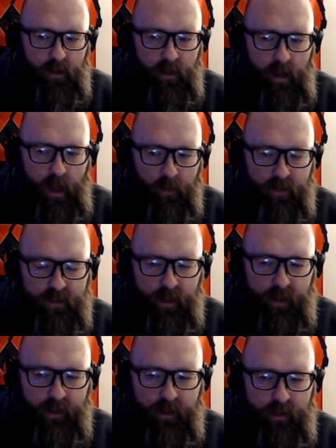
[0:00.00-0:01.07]
I was
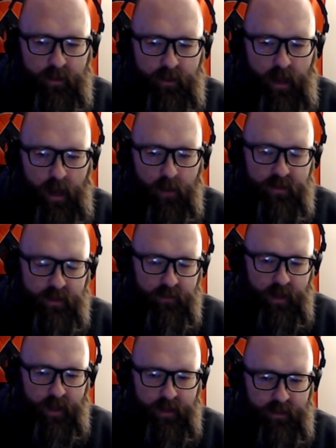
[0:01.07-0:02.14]
like, I was even
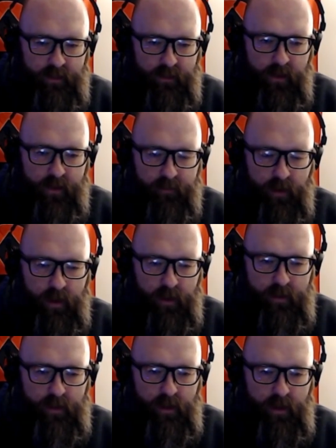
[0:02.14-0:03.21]
asking Dirty
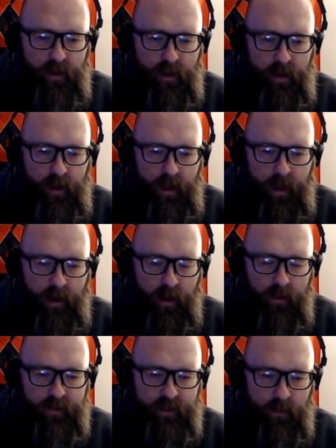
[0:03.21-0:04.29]
Fox and
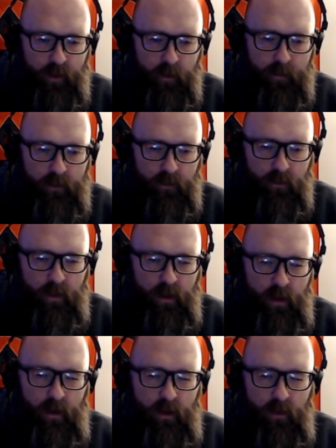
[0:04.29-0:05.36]
some other people,
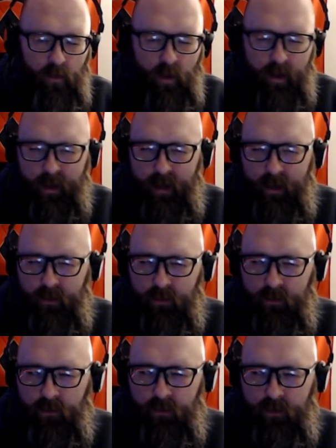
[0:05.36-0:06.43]
what can I
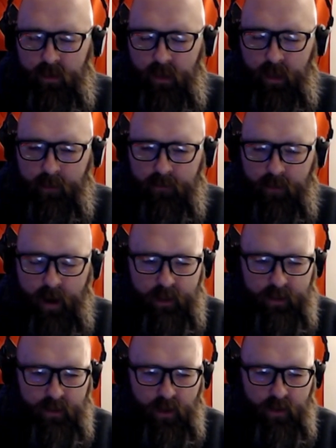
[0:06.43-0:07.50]
do to like
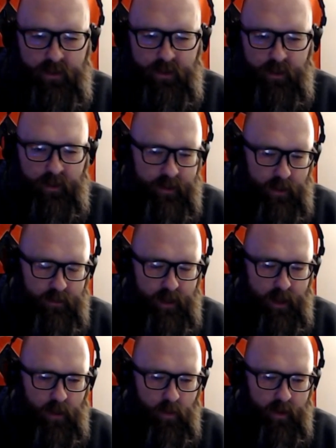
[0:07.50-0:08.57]
practice OSINT? Because I was kind
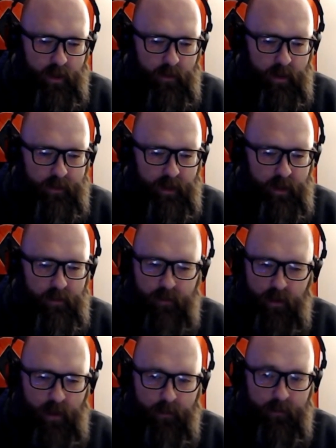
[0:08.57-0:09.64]
of worried about that.
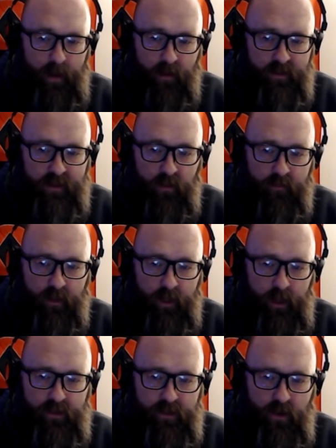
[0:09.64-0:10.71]
I still don't feel like
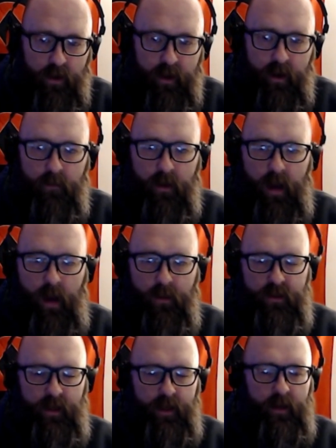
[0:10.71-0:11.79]
I'm strong at it, but I was
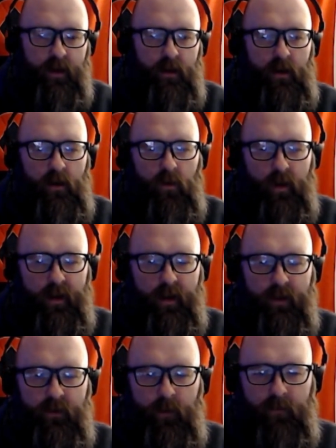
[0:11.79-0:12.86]
like, what can I
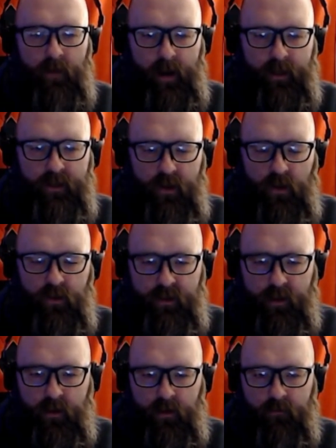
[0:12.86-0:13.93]
do to practice
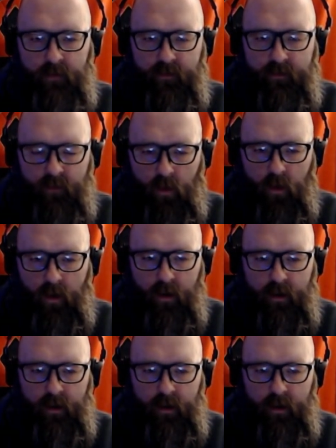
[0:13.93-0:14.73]
OSINT before